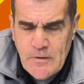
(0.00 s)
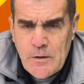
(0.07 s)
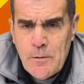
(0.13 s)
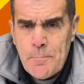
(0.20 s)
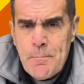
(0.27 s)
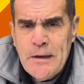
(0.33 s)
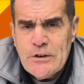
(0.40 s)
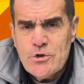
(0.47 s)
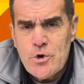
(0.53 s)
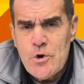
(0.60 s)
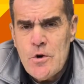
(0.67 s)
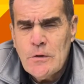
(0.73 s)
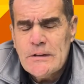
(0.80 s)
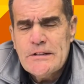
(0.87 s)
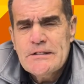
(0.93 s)
Make sure
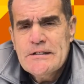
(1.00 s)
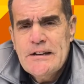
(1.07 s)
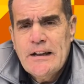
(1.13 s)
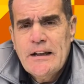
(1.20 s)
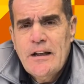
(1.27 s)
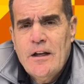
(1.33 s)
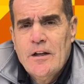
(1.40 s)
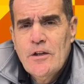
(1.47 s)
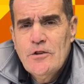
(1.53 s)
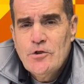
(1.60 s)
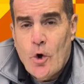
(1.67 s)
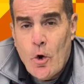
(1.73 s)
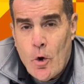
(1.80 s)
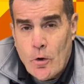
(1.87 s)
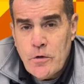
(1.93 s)
you're listening to
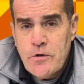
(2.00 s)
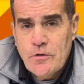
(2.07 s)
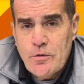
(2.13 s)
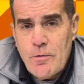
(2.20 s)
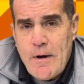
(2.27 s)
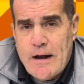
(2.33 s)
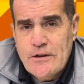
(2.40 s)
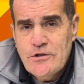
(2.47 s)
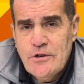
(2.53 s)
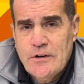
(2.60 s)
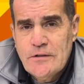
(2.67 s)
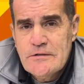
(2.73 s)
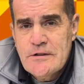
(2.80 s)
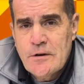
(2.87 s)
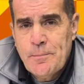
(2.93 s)
all the
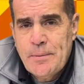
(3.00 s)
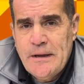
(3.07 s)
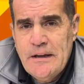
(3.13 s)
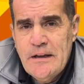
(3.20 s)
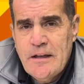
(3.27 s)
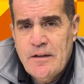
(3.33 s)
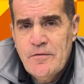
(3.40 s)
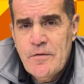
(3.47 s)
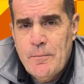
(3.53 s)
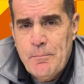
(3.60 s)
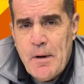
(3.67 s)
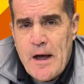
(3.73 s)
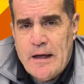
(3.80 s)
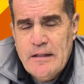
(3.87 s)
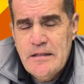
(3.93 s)
directions that are being given
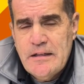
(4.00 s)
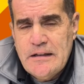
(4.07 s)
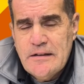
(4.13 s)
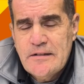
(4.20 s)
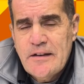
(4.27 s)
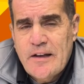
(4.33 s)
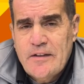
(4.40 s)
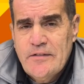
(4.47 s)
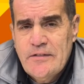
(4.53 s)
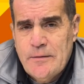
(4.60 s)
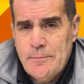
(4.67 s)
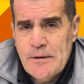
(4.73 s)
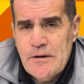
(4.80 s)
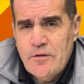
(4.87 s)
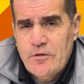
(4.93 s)
by the test
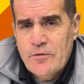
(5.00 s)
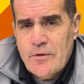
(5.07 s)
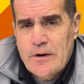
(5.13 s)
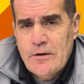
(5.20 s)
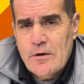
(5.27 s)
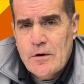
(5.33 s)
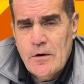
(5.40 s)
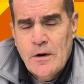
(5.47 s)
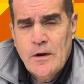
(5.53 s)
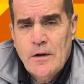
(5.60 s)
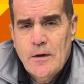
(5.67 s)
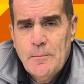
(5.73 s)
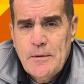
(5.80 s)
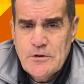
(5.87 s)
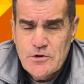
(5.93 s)
administrator.
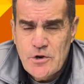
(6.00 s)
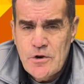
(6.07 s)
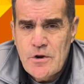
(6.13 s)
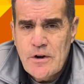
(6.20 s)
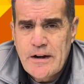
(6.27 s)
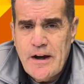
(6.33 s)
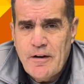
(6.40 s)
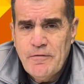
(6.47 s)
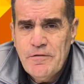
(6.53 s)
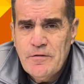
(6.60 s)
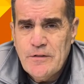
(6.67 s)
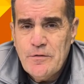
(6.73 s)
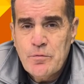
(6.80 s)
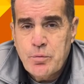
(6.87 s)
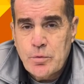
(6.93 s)
Make sure you're
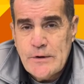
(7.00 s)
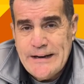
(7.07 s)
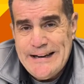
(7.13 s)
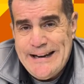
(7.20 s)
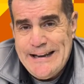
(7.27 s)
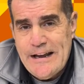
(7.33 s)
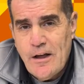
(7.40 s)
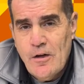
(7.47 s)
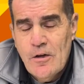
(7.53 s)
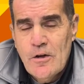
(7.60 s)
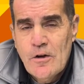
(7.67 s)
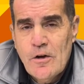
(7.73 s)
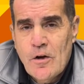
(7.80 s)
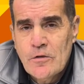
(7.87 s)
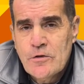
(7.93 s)
carefully reading
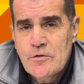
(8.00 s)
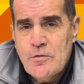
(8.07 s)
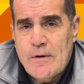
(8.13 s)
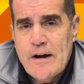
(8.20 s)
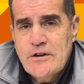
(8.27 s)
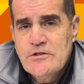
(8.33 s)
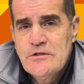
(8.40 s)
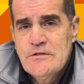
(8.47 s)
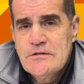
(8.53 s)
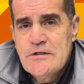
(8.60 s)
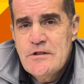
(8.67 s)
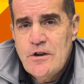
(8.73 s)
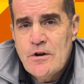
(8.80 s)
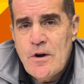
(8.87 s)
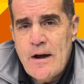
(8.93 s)
all the directions
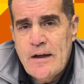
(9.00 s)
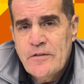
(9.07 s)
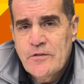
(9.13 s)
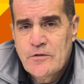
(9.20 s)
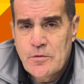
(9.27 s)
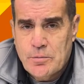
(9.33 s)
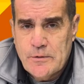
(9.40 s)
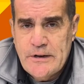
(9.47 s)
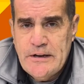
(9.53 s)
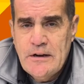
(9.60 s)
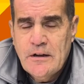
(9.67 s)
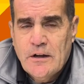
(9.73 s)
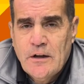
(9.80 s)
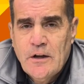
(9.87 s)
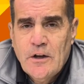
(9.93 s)
that you're asked to
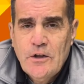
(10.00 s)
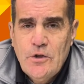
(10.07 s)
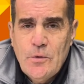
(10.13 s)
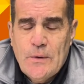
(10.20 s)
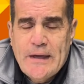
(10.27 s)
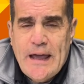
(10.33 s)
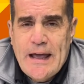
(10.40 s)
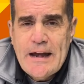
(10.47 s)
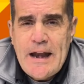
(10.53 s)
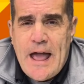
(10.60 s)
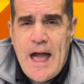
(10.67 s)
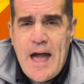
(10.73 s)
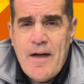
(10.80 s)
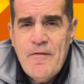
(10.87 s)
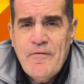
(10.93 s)
read. You can
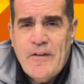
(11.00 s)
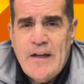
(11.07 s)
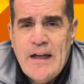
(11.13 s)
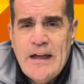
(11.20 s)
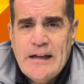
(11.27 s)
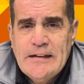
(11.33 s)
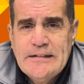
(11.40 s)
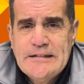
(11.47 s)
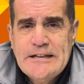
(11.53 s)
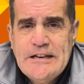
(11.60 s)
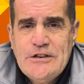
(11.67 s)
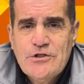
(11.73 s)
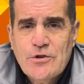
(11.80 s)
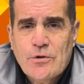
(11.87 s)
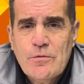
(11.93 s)
have a
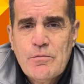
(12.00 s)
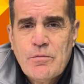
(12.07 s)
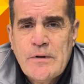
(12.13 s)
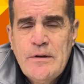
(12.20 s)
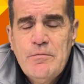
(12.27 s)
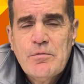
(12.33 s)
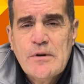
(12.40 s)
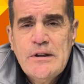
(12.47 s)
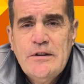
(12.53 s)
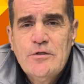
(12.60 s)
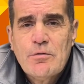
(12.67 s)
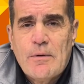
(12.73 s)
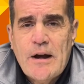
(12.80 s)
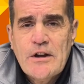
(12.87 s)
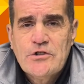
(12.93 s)
teacher reread
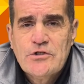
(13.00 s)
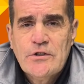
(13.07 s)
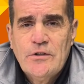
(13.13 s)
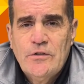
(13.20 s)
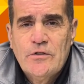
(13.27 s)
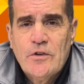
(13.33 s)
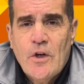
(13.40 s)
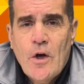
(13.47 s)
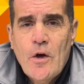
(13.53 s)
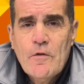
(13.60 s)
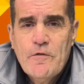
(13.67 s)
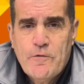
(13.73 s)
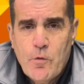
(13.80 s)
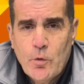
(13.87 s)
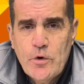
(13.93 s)
directions
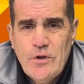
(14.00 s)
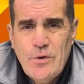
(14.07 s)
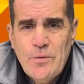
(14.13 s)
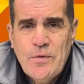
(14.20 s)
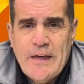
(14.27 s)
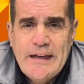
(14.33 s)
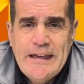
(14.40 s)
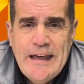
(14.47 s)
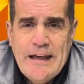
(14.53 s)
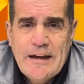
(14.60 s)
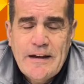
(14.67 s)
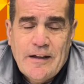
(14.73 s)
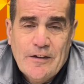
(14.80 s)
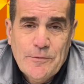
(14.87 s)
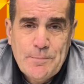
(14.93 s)
for you. They
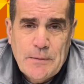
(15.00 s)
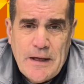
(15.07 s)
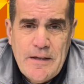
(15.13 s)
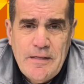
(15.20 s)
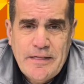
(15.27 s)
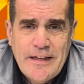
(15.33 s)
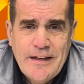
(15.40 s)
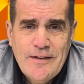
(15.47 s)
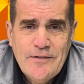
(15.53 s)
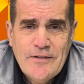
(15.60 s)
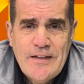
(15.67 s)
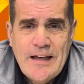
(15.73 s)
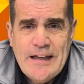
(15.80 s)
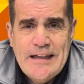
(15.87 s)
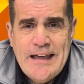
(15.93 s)
can't explain things,
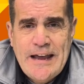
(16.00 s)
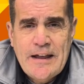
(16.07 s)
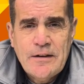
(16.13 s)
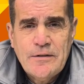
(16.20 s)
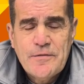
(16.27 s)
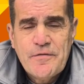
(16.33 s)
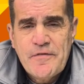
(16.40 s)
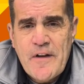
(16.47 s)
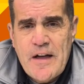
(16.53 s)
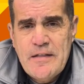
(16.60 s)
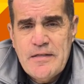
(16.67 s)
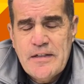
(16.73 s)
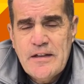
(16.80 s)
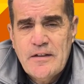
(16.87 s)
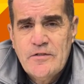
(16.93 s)
they can't
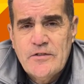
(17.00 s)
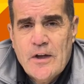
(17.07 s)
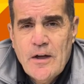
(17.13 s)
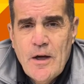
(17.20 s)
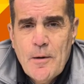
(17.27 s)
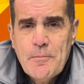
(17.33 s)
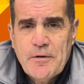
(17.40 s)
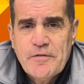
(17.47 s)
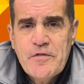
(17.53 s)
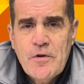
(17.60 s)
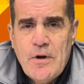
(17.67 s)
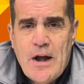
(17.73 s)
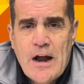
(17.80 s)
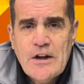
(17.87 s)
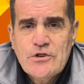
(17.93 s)
define things, but if you're
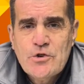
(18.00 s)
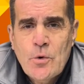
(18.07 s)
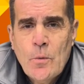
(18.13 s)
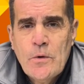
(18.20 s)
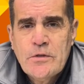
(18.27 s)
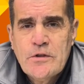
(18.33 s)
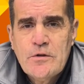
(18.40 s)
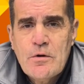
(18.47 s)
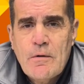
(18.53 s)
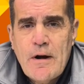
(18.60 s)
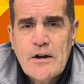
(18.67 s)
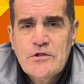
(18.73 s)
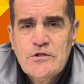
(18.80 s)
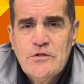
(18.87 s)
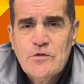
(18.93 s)
not sure what the
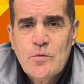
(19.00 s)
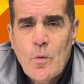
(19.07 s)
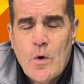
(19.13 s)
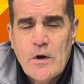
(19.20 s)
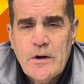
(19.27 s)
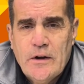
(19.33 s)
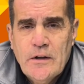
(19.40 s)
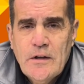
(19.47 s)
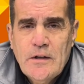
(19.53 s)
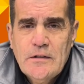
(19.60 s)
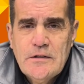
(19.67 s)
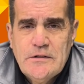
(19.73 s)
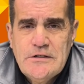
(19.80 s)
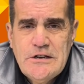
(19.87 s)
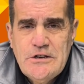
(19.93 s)
directions want,
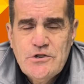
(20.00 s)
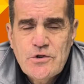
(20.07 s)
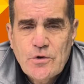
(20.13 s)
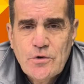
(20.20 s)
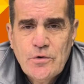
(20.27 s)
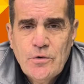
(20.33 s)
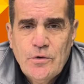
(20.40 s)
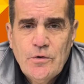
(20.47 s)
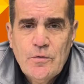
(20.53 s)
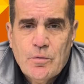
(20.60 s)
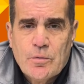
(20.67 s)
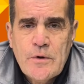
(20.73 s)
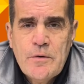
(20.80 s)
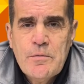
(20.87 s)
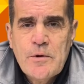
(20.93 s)
the teacher could
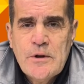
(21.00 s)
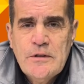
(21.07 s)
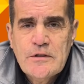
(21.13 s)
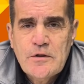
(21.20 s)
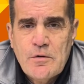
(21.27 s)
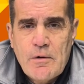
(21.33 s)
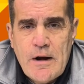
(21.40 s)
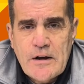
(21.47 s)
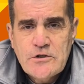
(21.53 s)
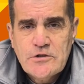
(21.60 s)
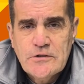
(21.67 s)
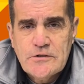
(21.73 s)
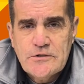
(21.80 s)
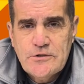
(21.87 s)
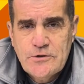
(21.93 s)
reread the
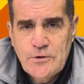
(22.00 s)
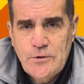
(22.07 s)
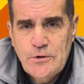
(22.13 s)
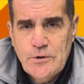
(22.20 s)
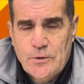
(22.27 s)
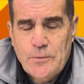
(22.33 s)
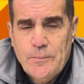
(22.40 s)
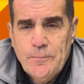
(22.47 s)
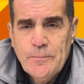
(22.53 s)
directions to you.